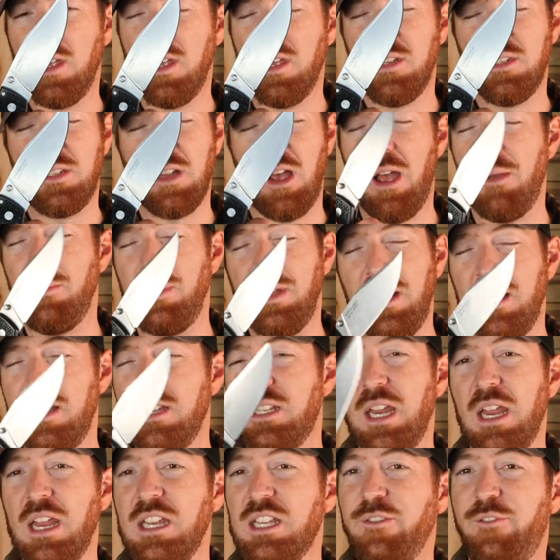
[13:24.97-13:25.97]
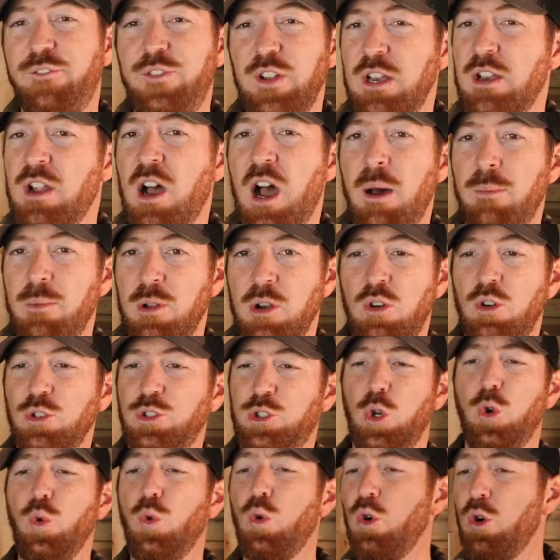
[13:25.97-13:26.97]
So, I mean, it's a phenomenal
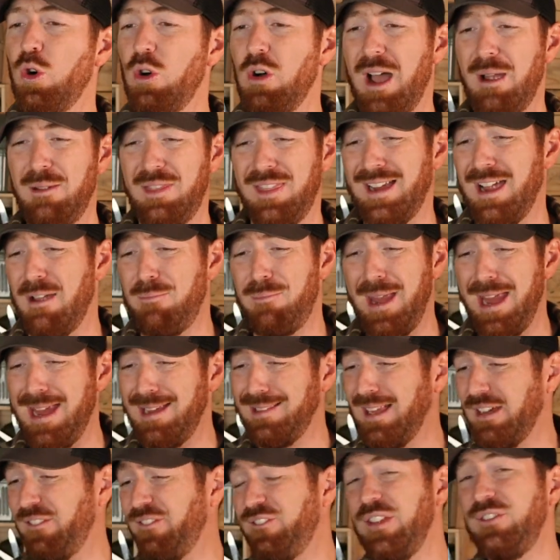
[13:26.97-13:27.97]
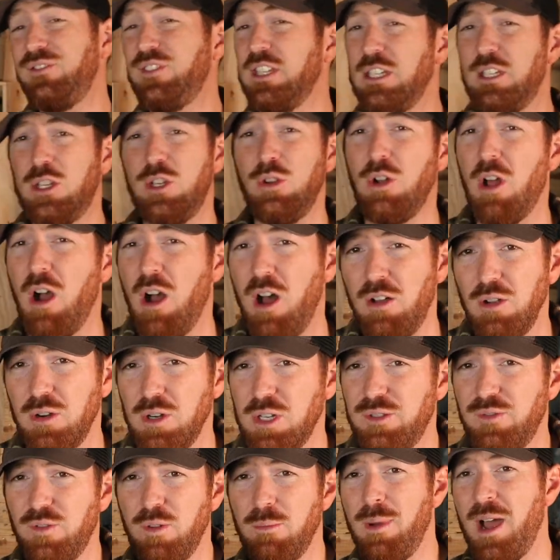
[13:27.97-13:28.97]
tool. I think I paid like
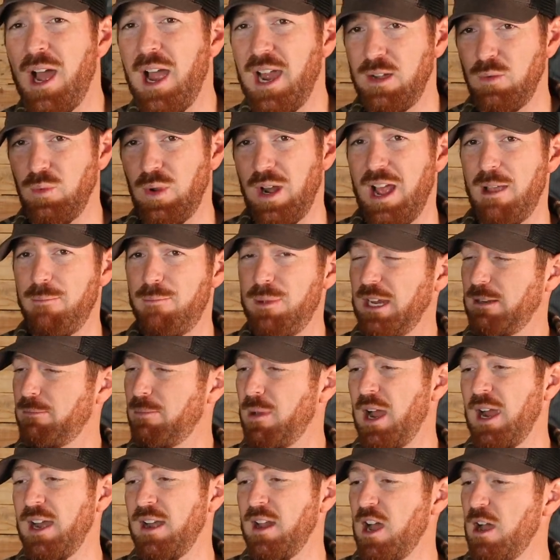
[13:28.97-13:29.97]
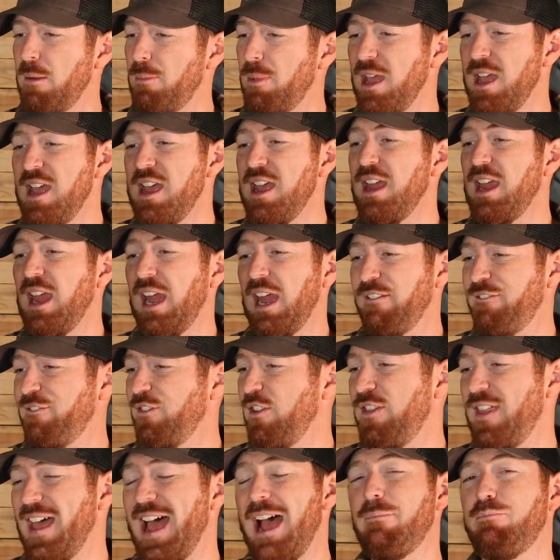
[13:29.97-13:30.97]
$52 for mine when I picked mine up. And
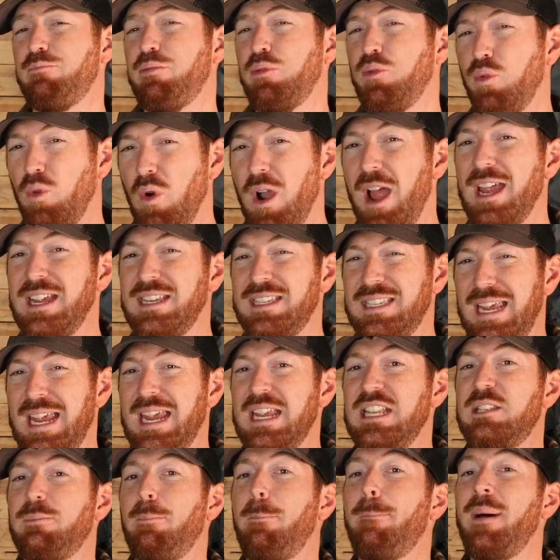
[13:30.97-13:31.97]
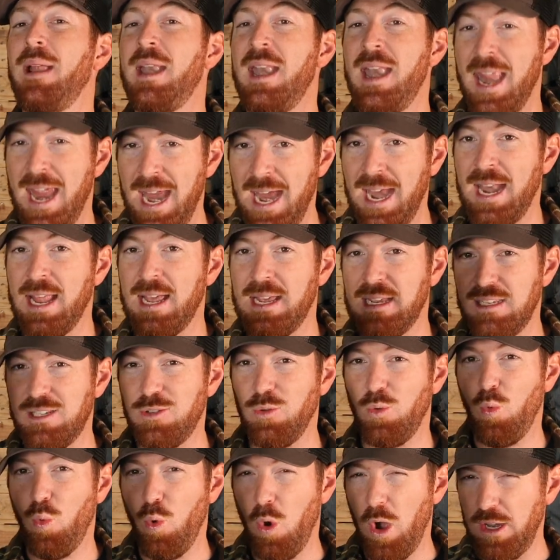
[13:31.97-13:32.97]
for that price, it's bananas
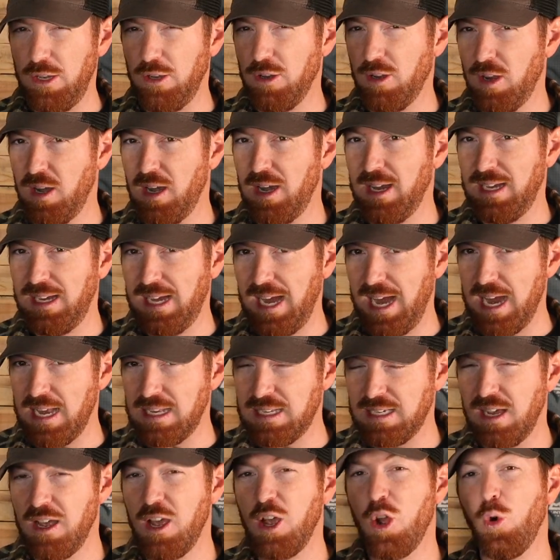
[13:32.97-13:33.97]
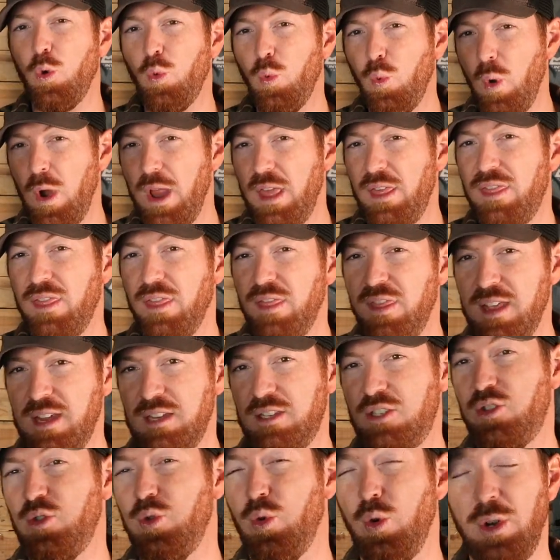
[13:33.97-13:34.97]
what you're gonna get with
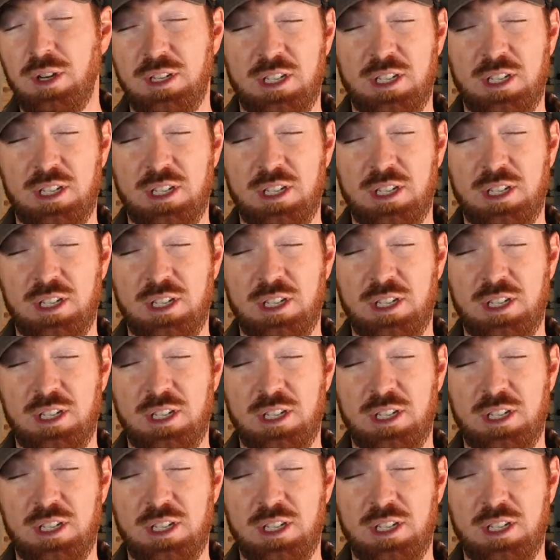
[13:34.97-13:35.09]
this tool.